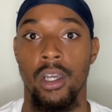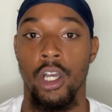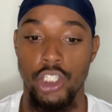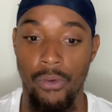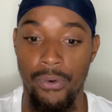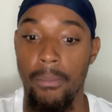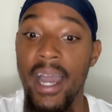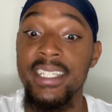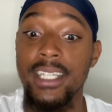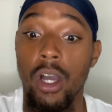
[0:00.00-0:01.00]
So for
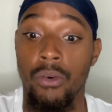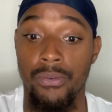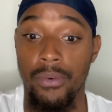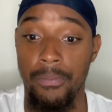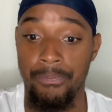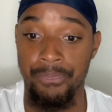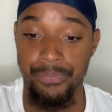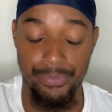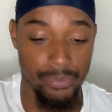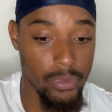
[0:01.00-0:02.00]
myself,
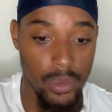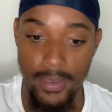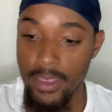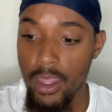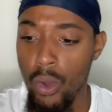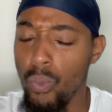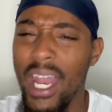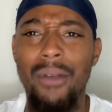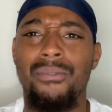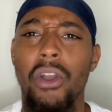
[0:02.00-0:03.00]
when
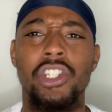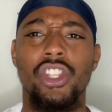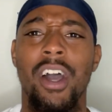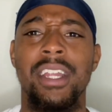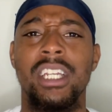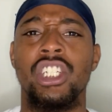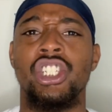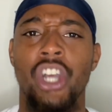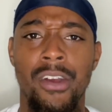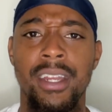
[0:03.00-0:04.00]
I first started this
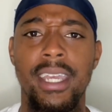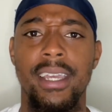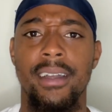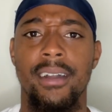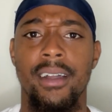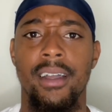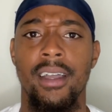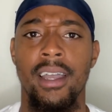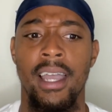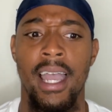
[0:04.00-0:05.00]
journey,
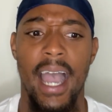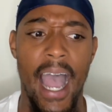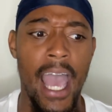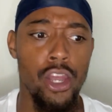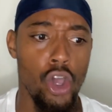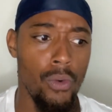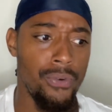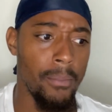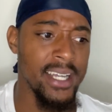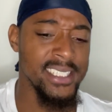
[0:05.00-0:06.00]
I know for
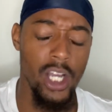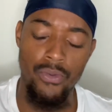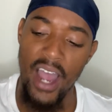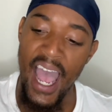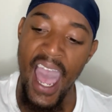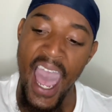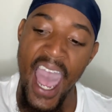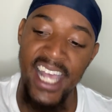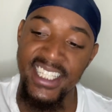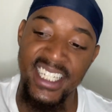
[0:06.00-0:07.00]
myself I
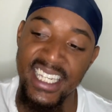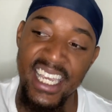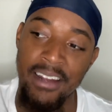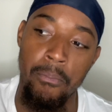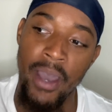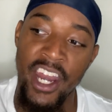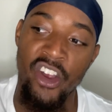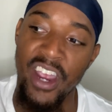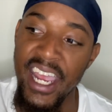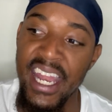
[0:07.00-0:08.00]
had to get better
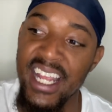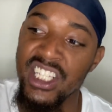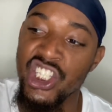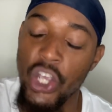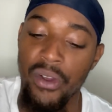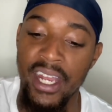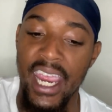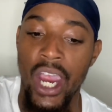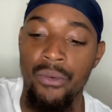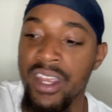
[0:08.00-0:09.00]
in certain
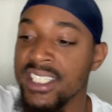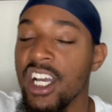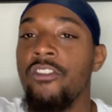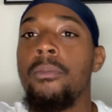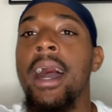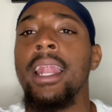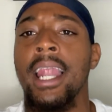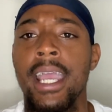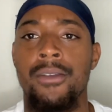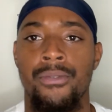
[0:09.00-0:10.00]
areas of my
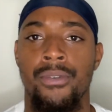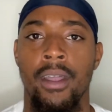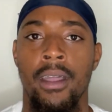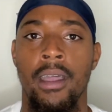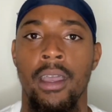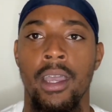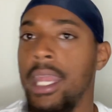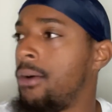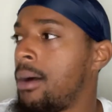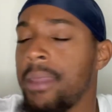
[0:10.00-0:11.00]
life.
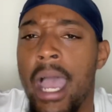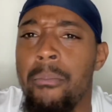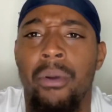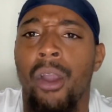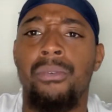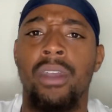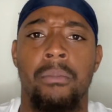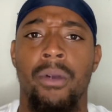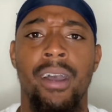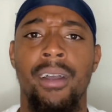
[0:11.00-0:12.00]
Now, I'm not
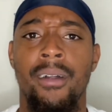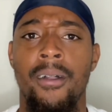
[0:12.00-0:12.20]
perfect, bruh.